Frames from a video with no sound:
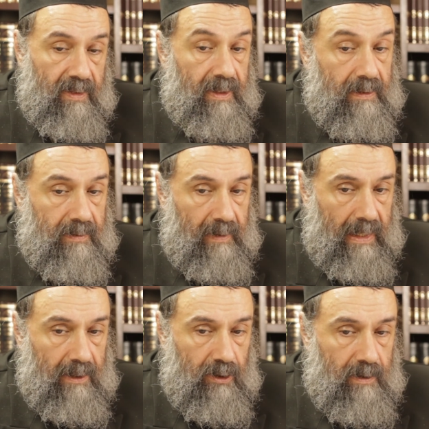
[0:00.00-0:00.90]
The
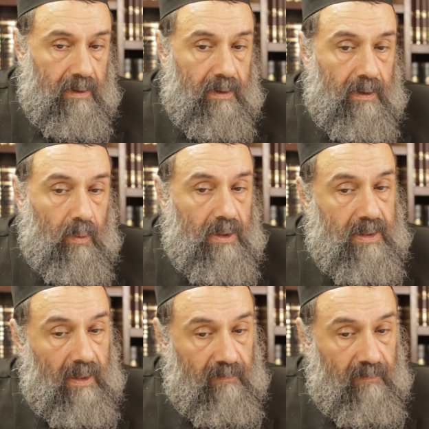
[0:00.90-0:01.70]
interrogation, there was